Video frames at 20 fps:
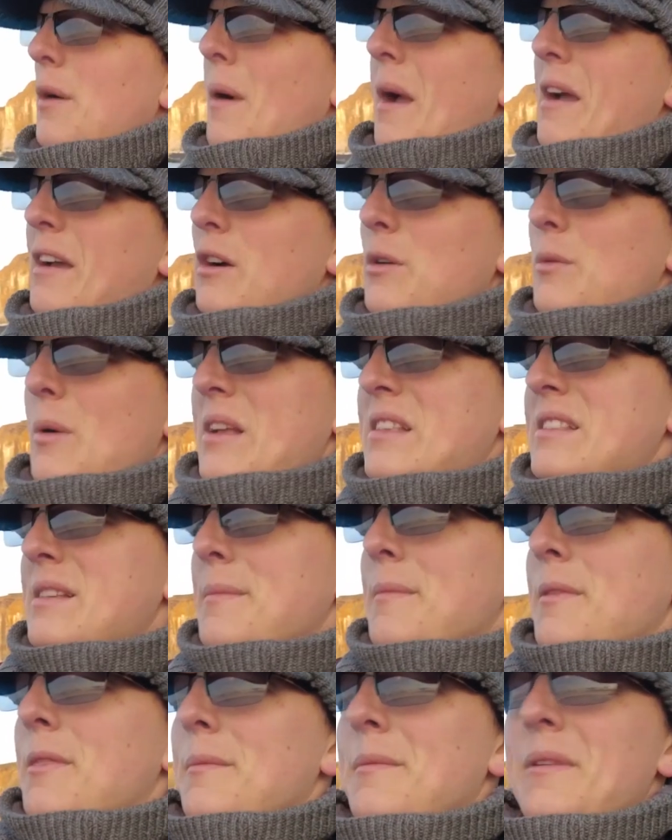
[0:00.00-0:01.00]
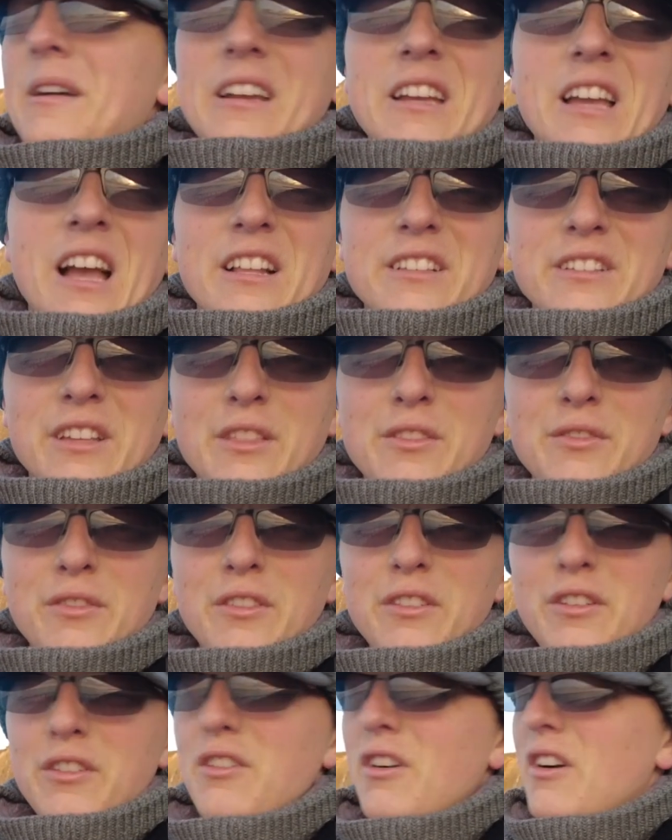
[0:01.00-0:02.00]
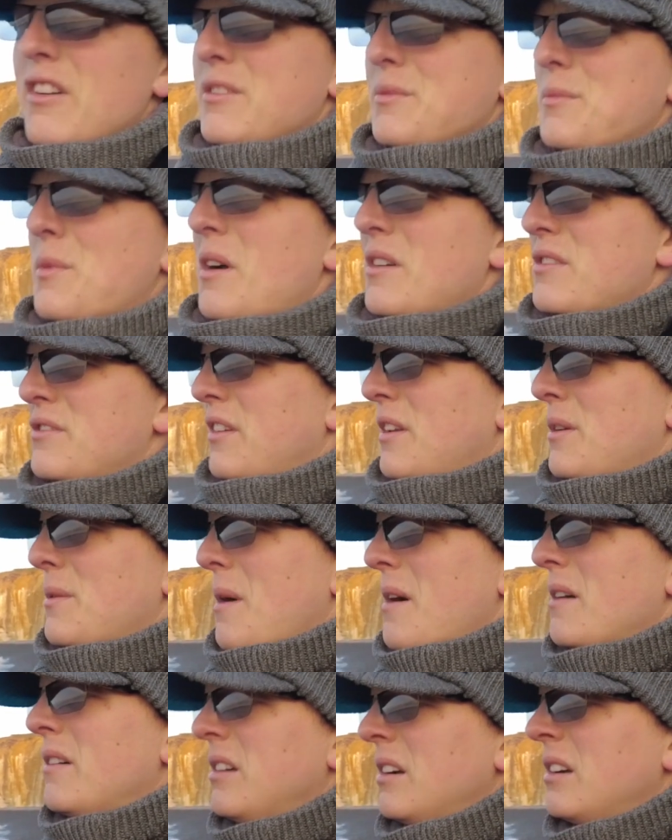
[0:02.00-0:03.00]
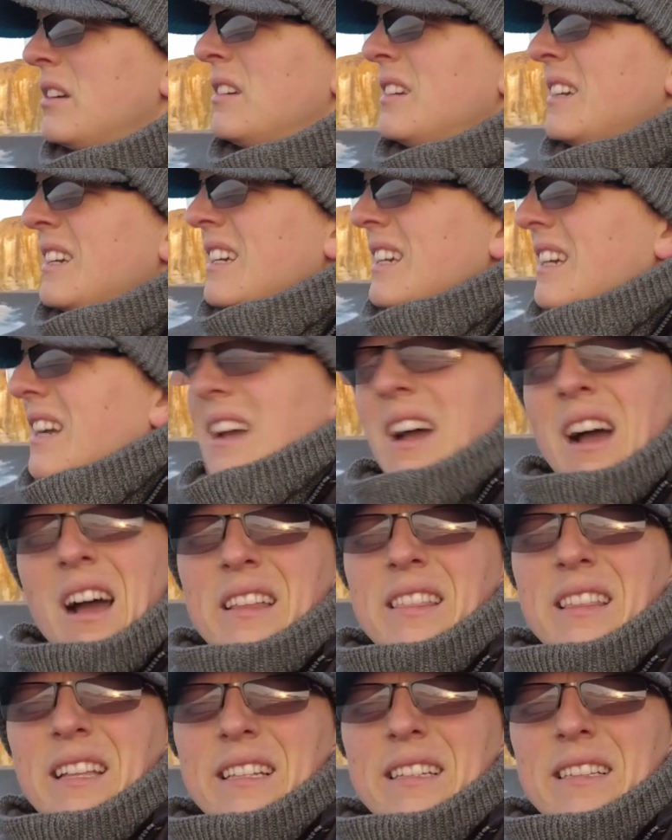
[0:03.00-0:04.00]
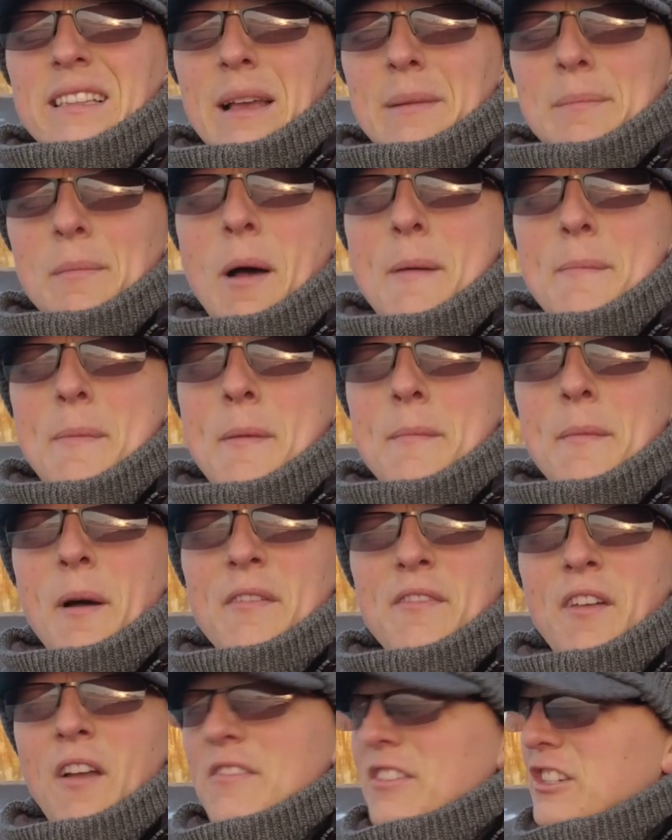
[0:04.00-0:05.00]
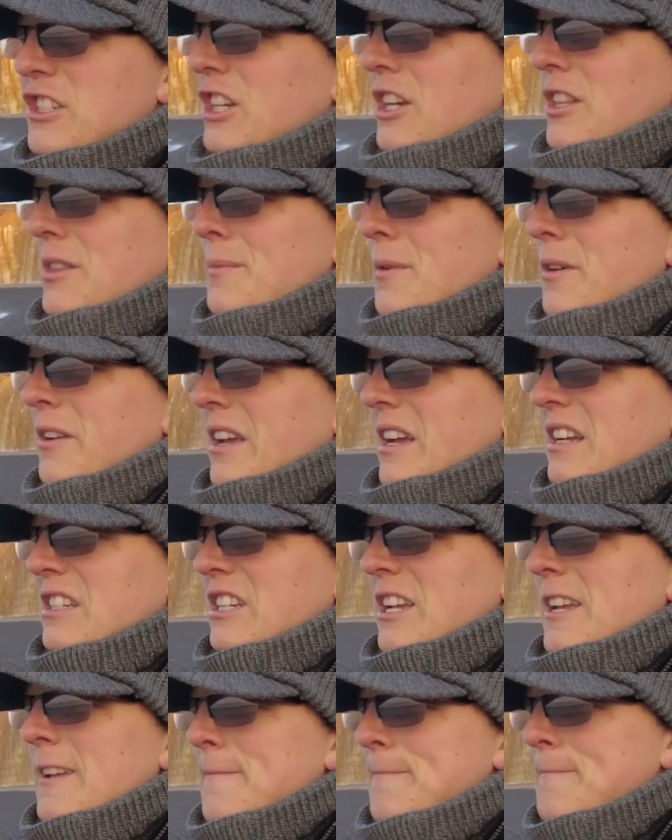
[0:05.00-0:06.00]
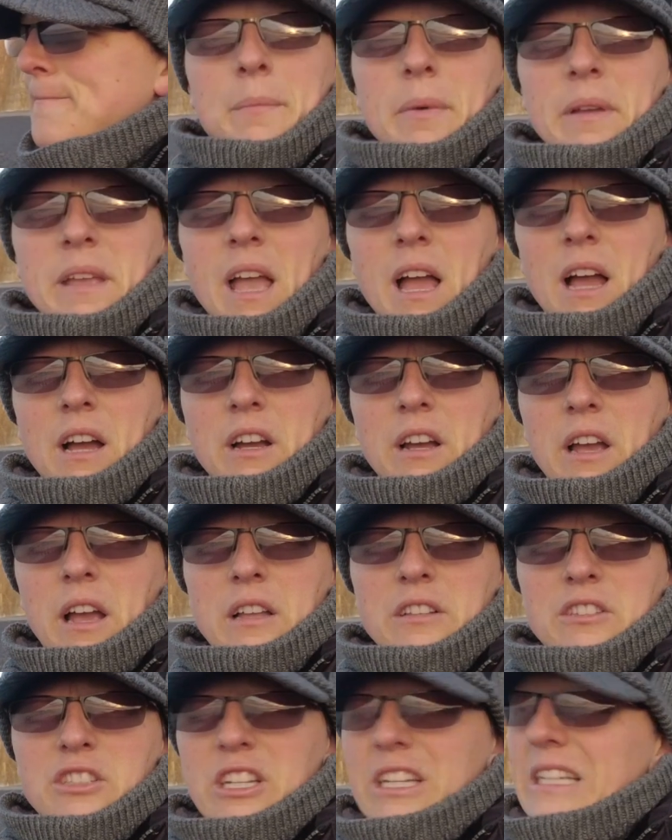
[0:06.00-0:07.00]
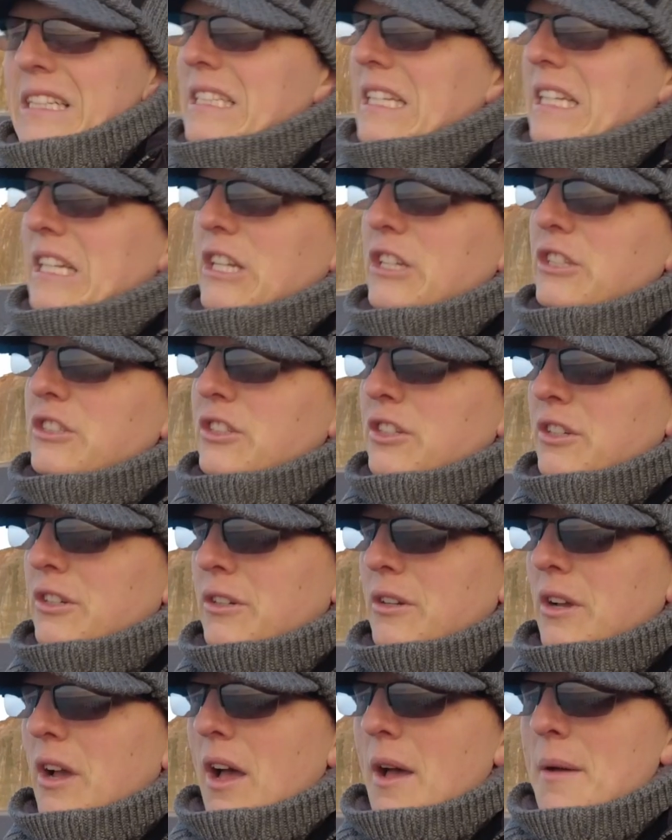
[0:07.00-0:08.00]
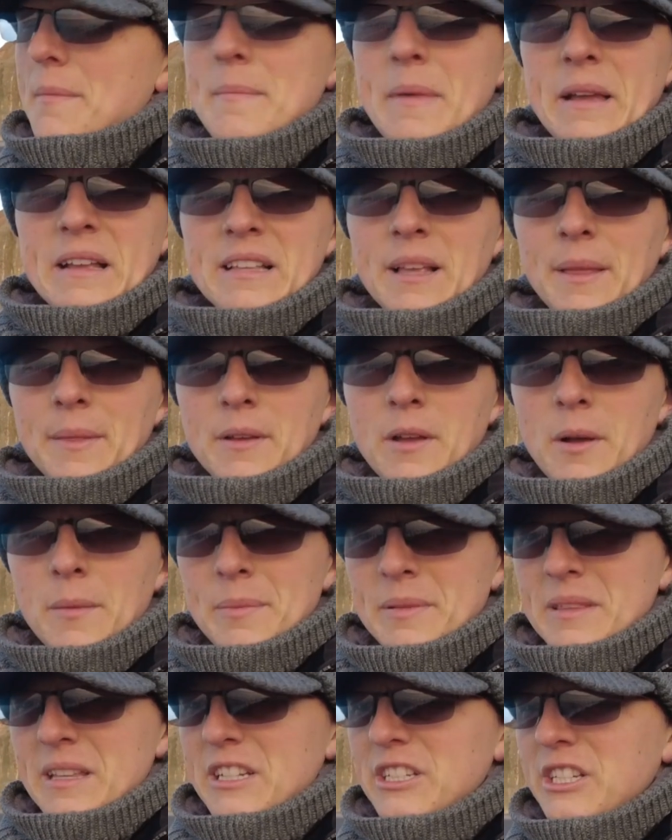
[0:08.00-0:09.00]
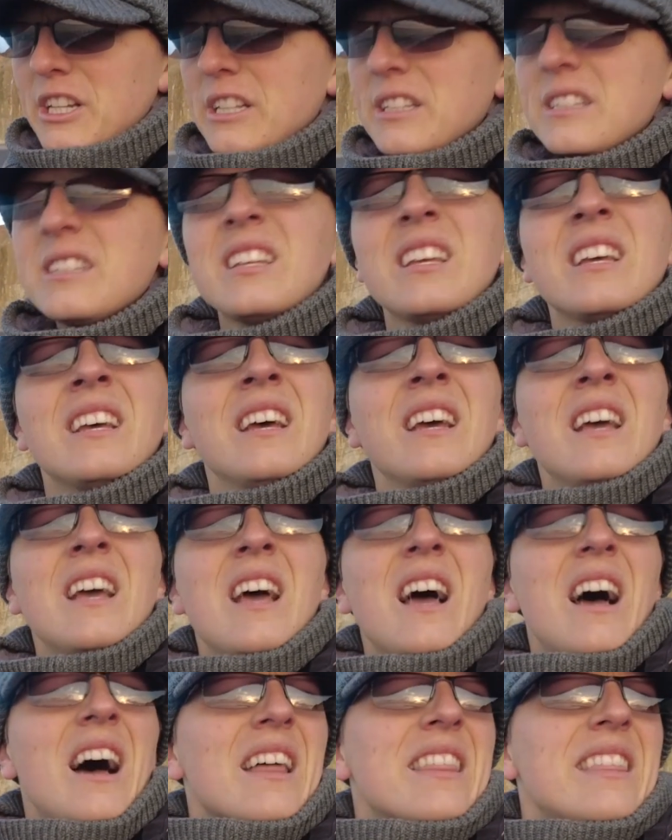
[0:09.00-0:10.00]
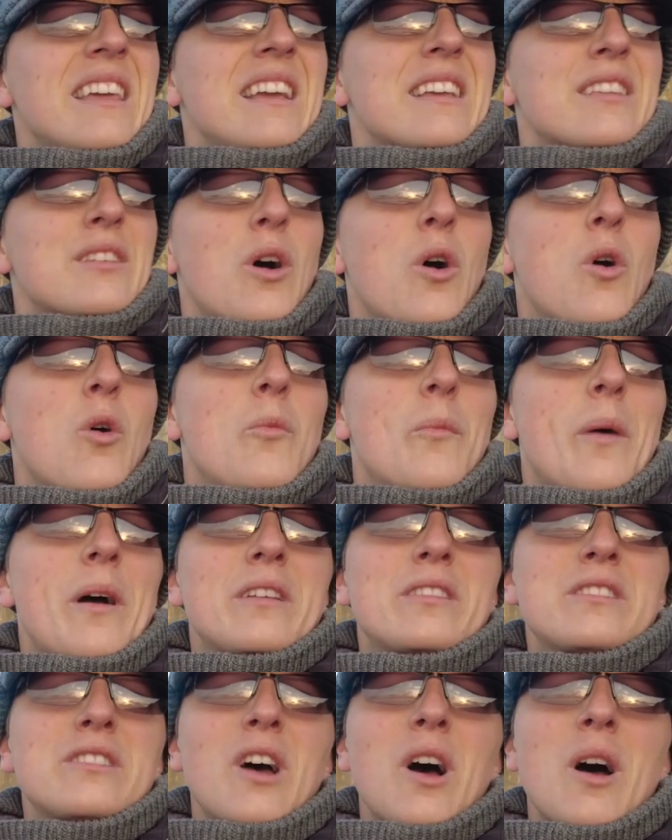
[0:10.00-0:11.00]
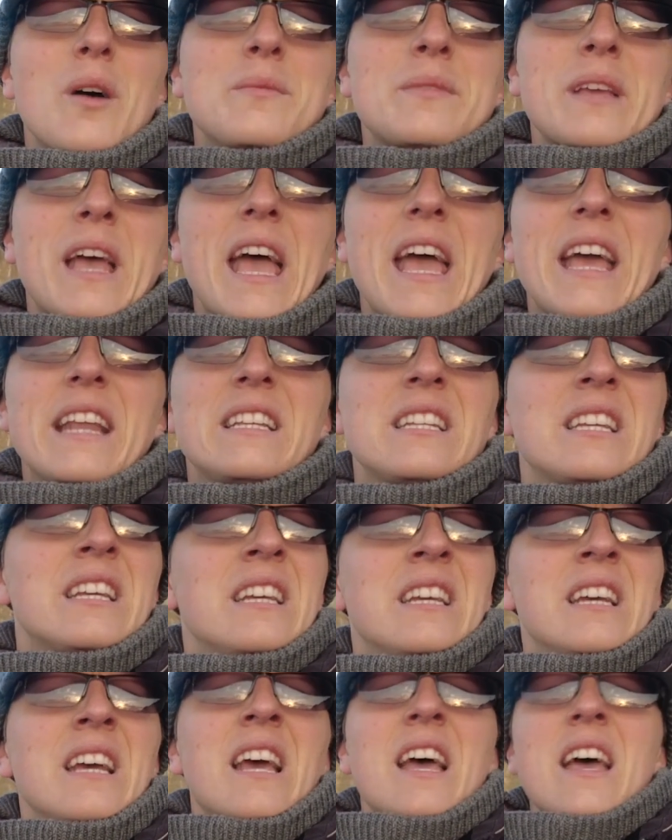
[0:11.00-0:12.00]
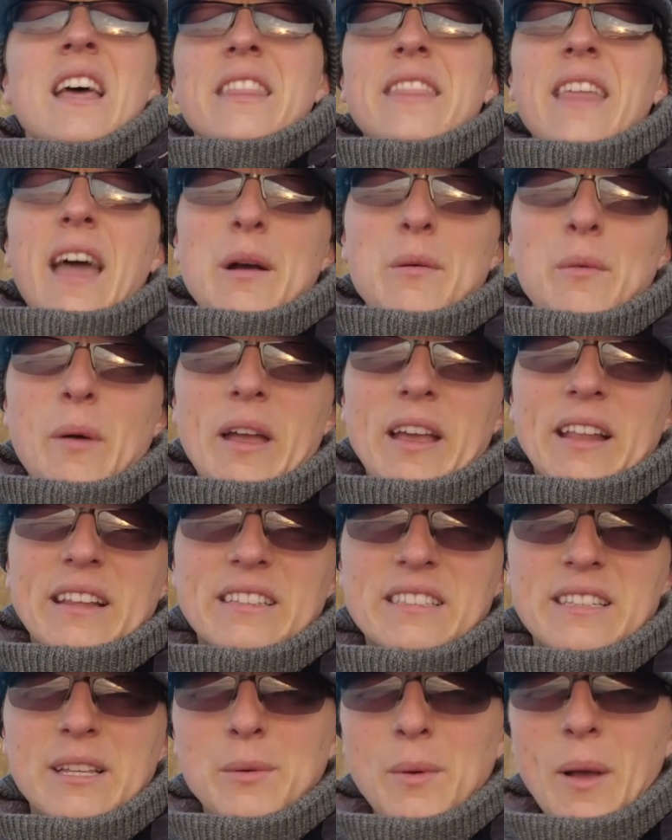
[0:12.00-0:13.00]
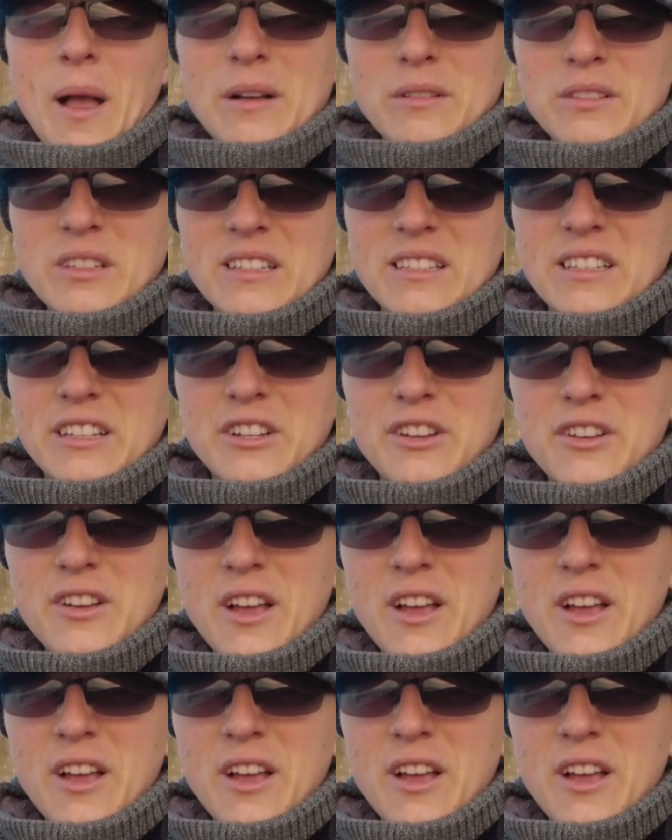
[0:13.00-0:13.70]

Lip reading: low angle where some of them are cutting through the horizon works really well. I think that might be my favourite shot of the morning actually. But yeah, I'm going to continue to mix up the compositions. I think it's almost time to head that way and see what else is in